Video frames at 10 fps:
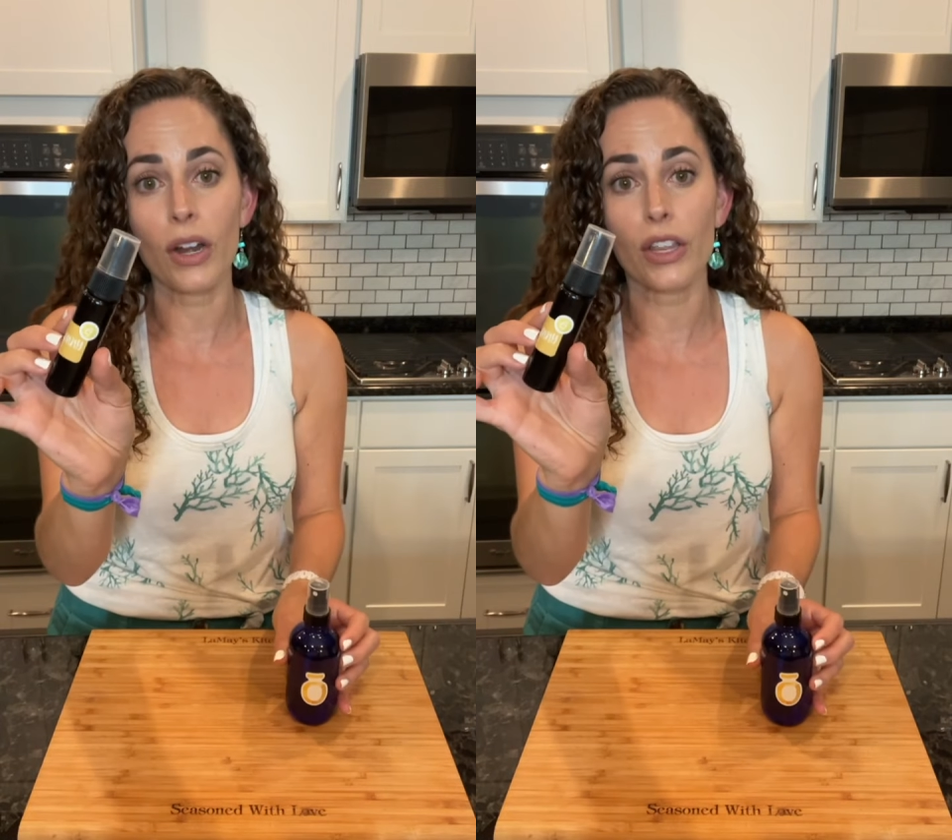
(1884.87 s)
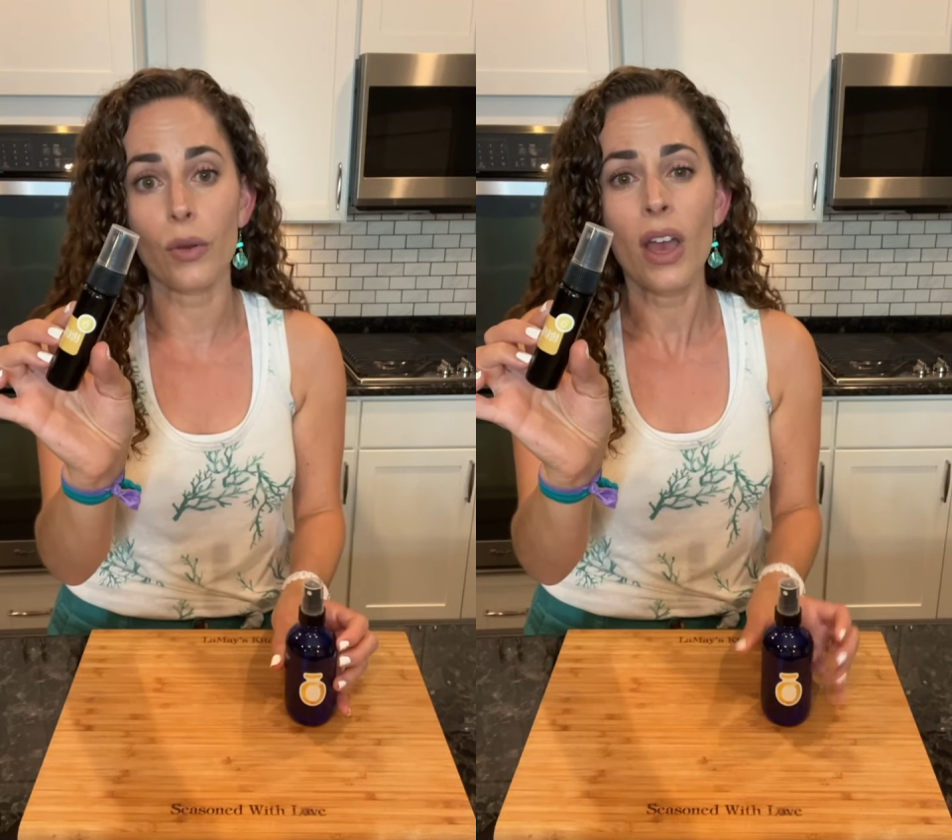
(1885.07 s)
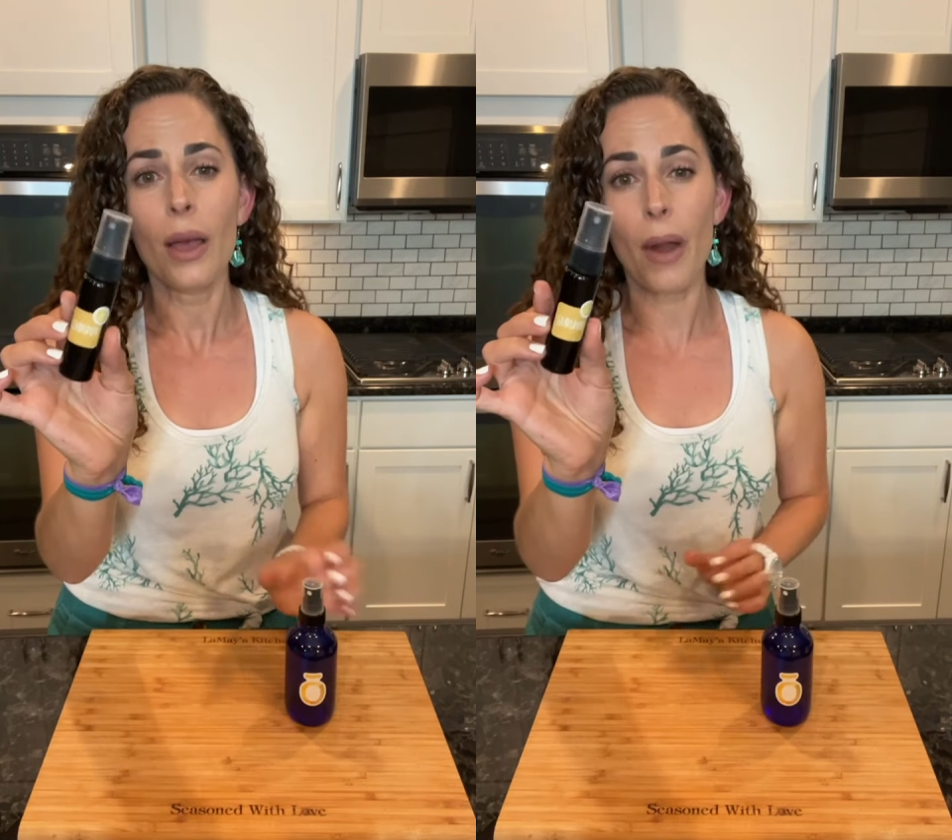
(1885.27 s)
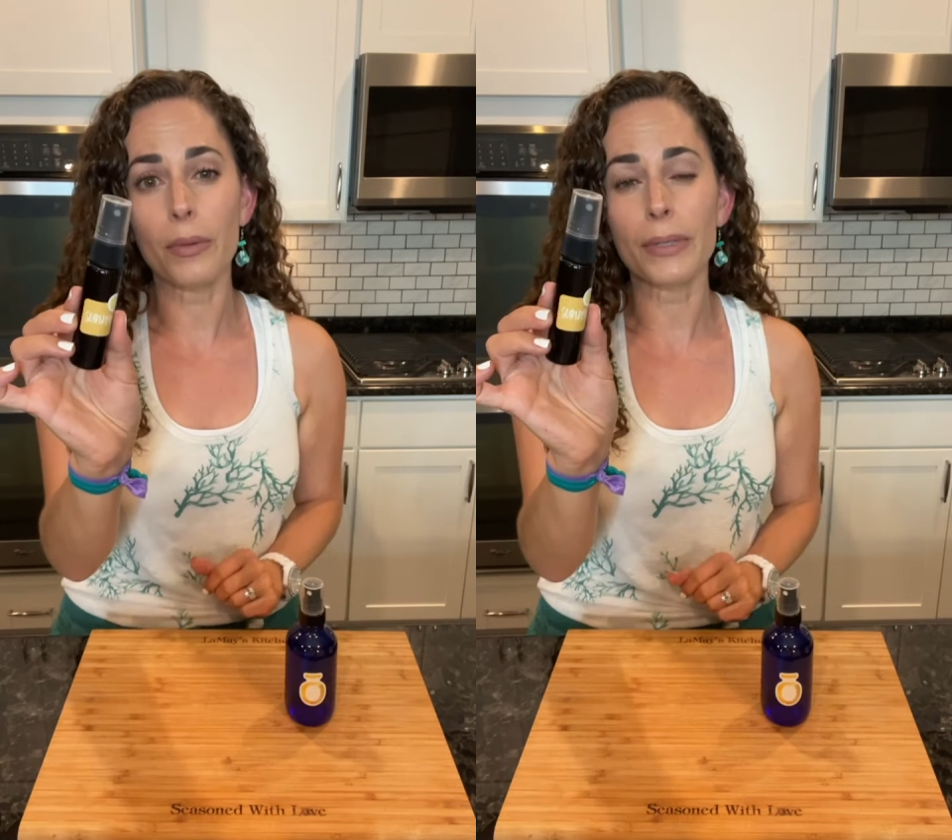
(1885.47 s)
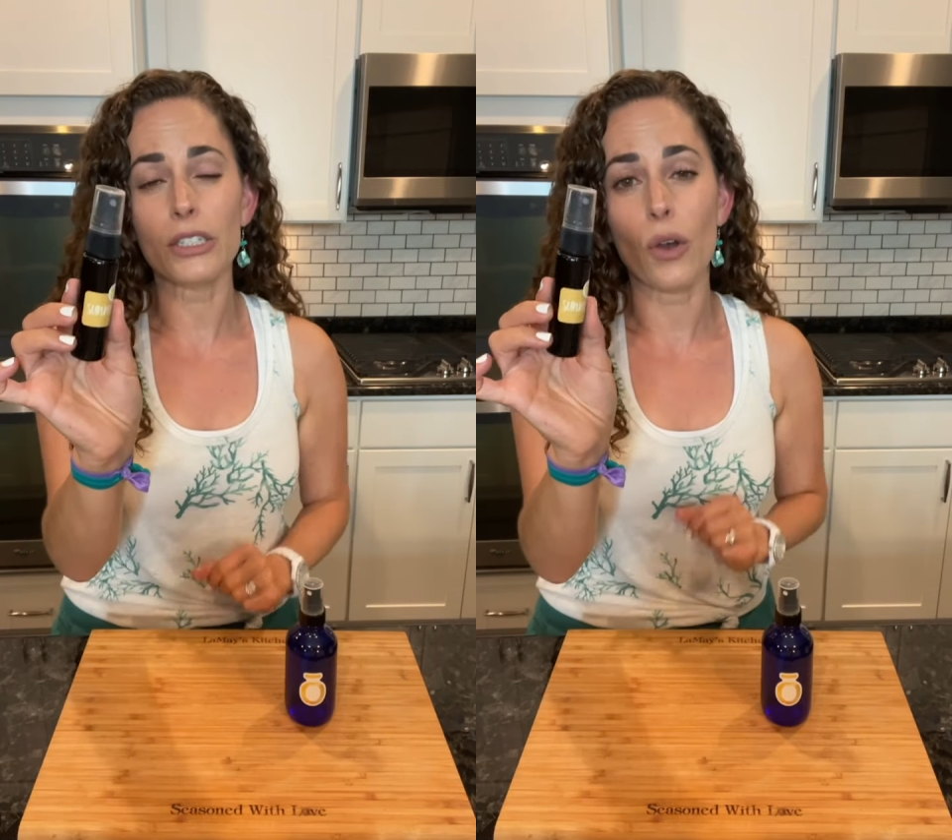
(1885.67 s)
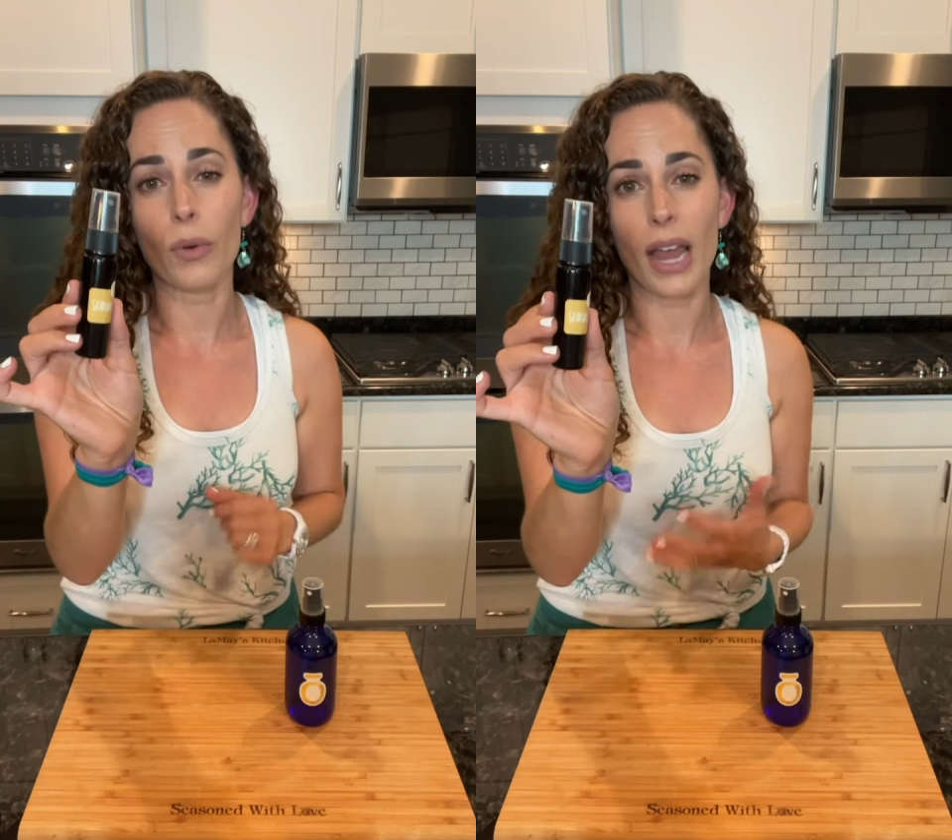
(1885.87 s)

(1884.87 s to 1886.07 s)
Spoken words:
you probably don't want to